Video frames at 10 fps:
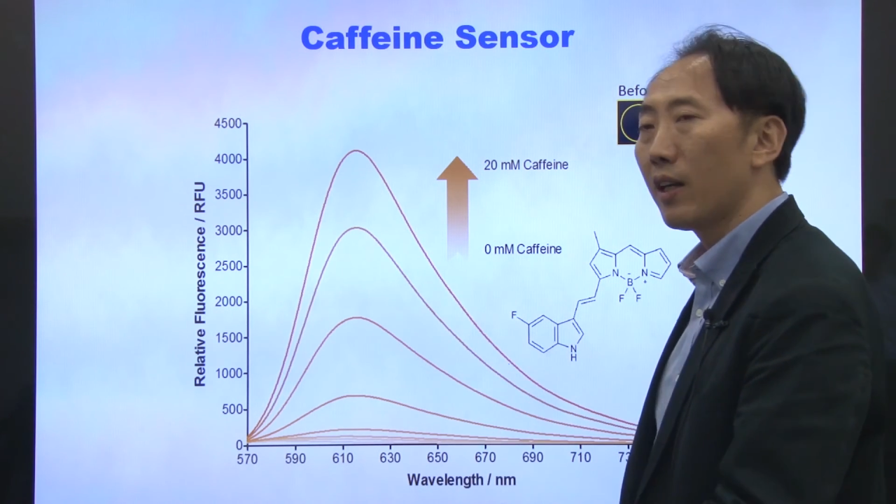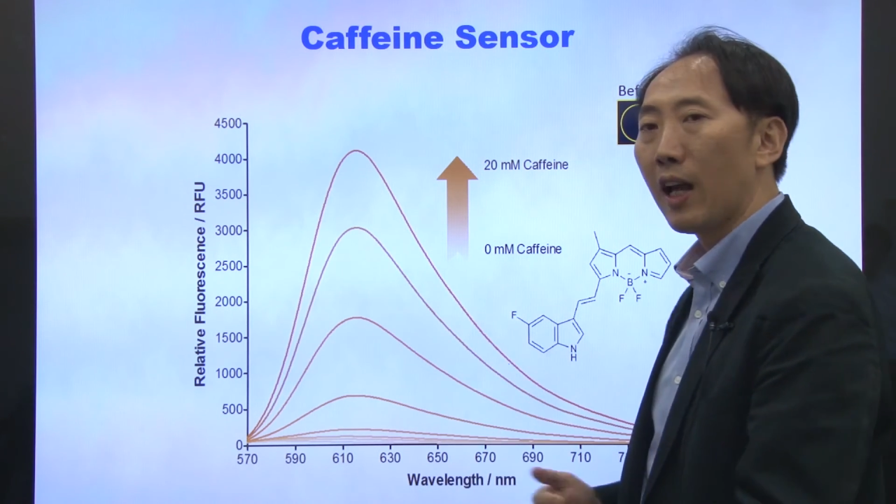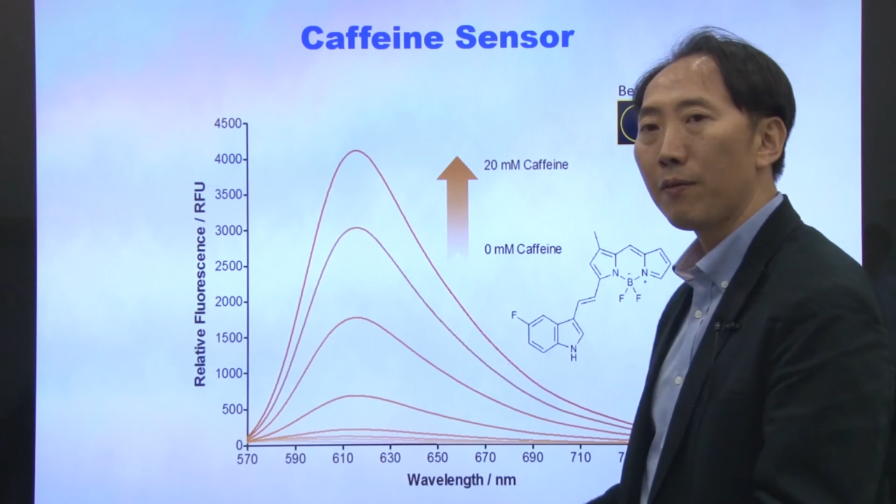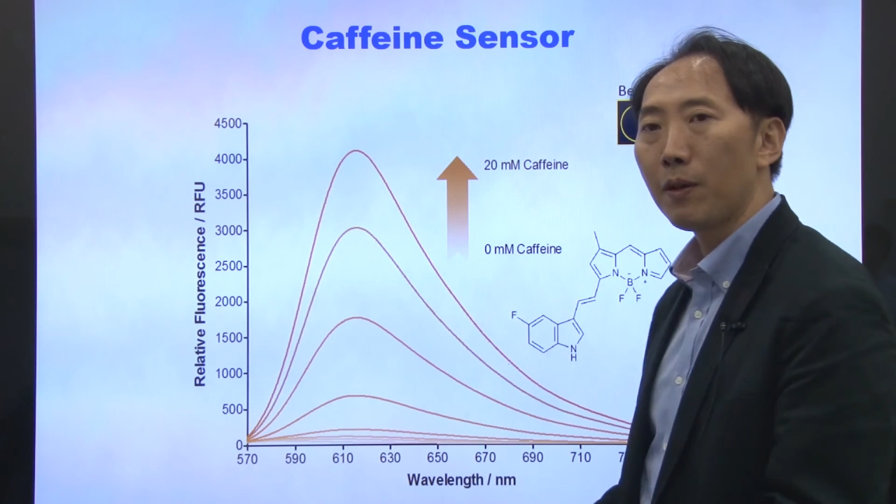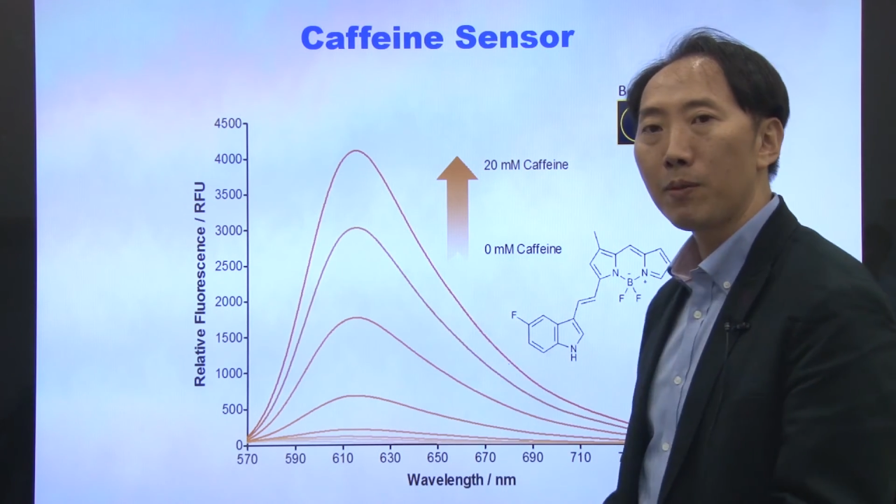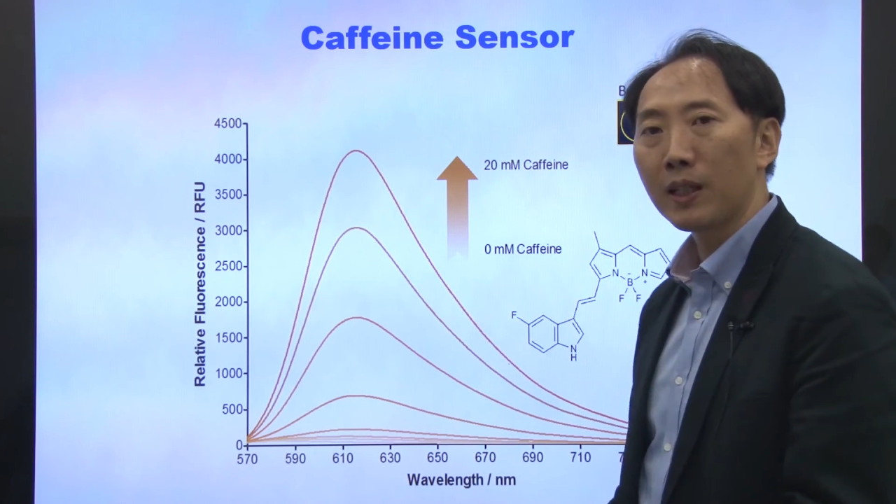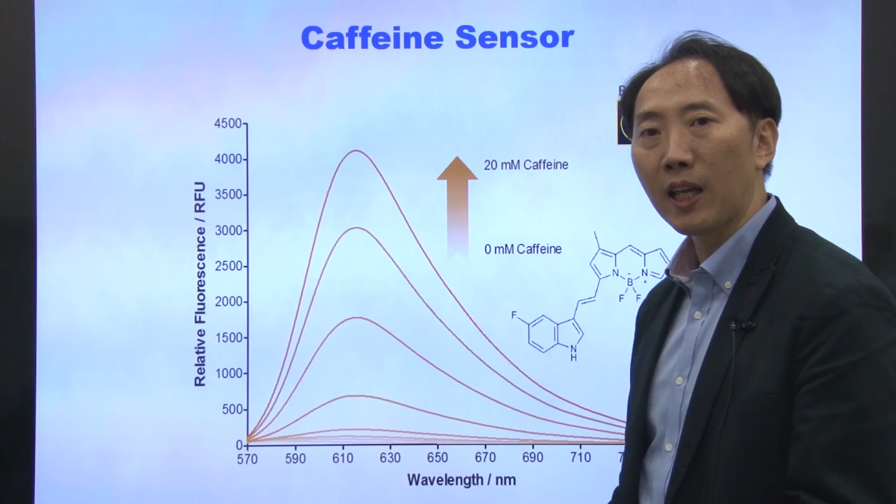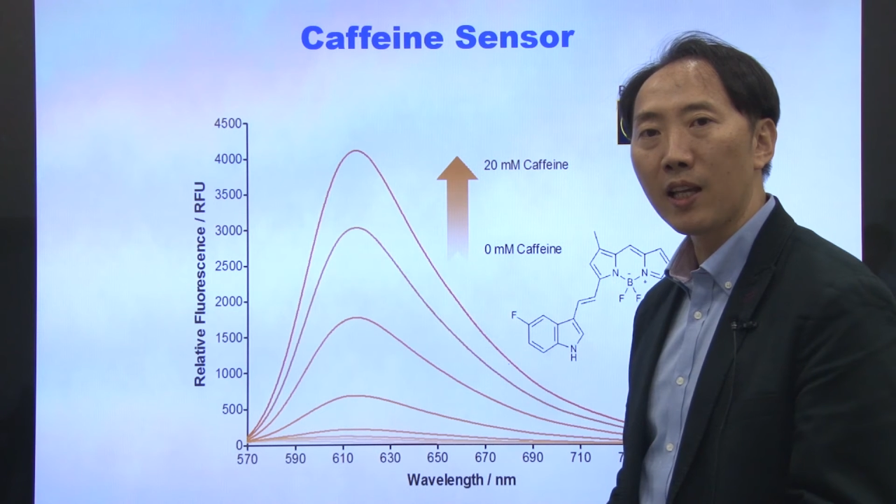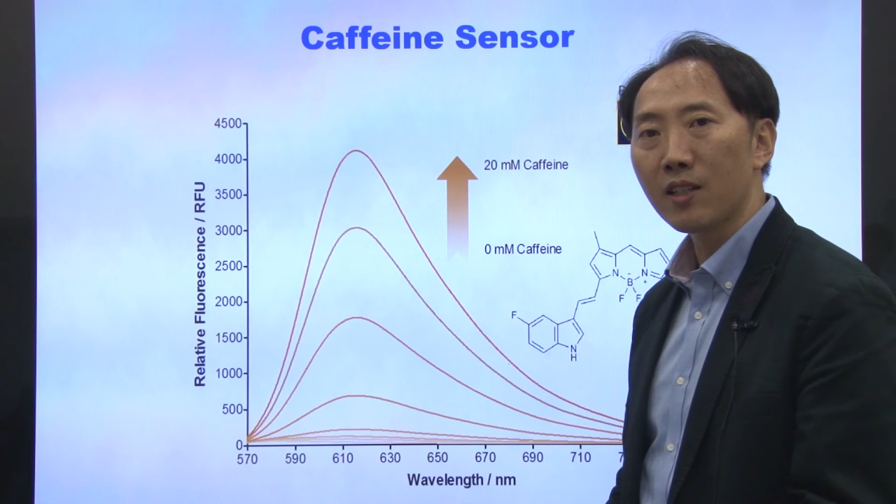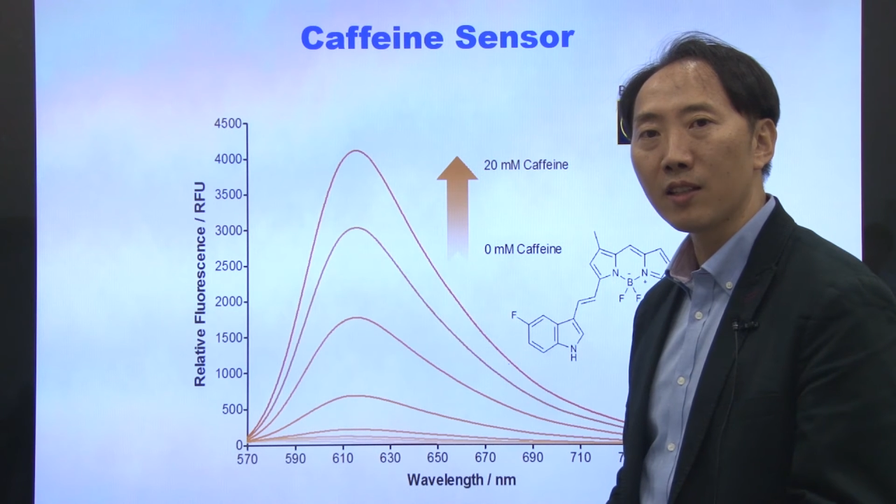life
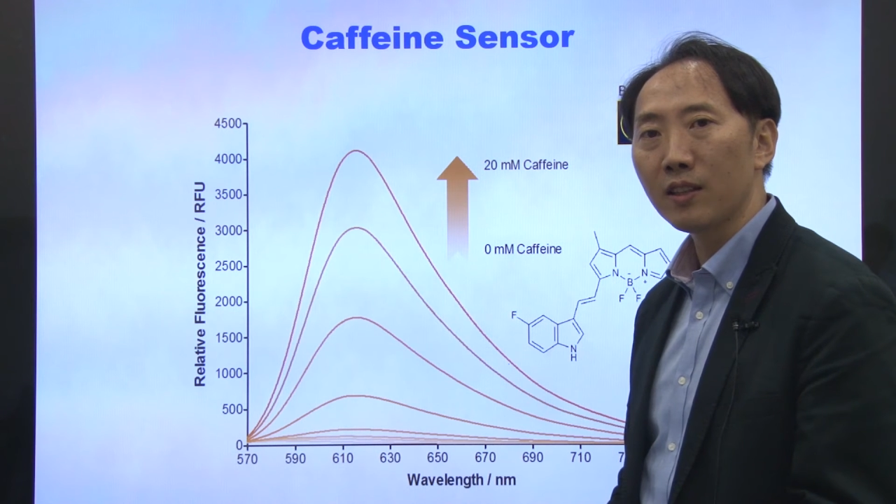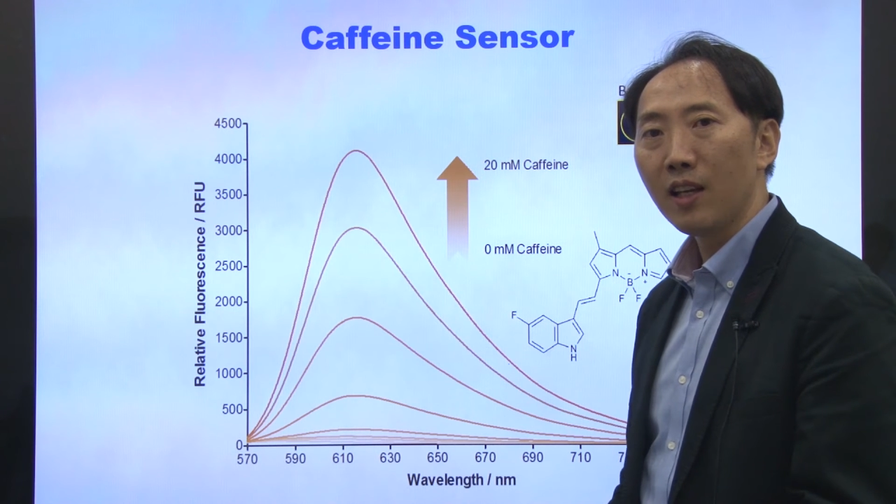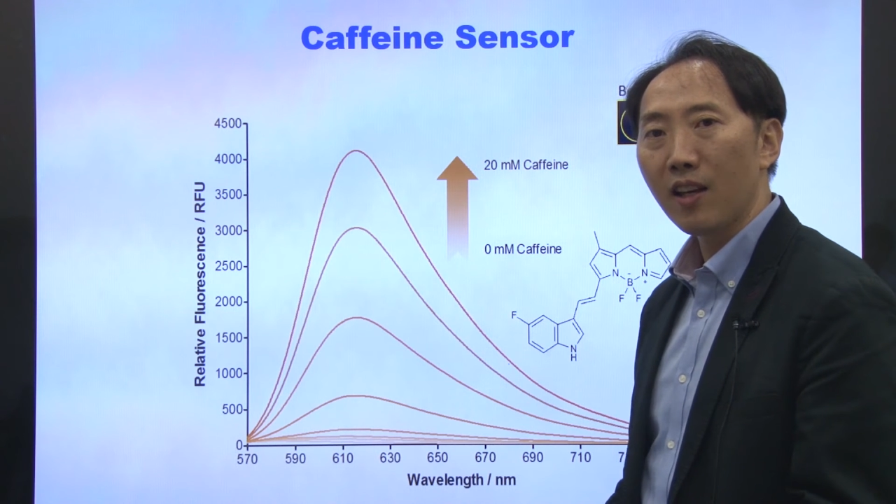application